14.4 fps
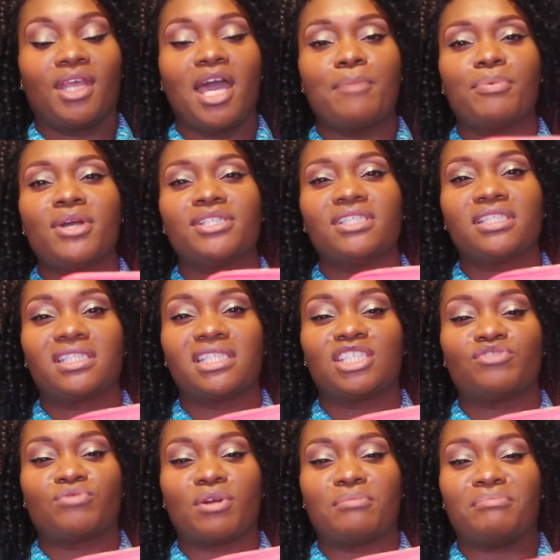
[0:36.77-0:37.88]
I purchased this
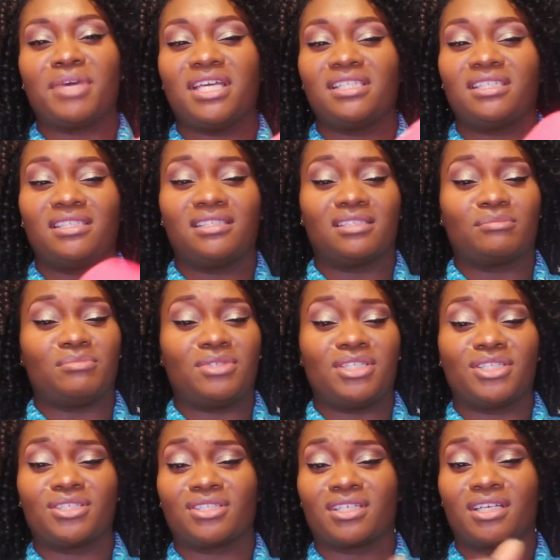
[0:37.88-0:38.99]
from Macy some
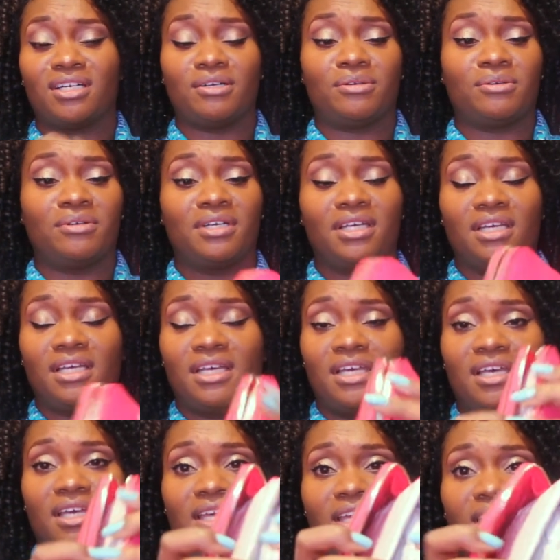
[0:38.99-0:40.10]
years ago
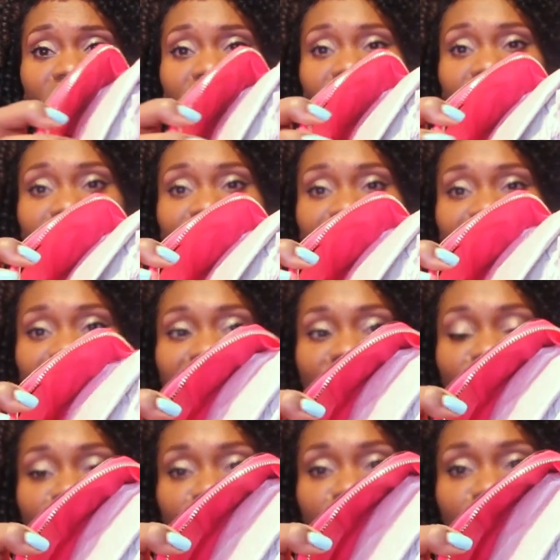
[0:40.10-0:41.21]
and I just
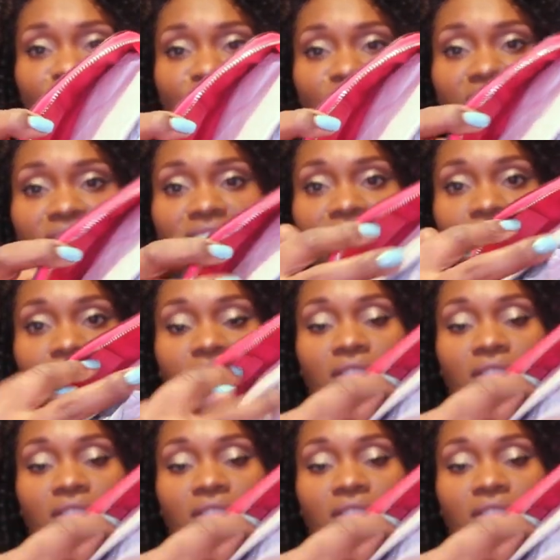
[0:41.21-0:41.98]
never used it.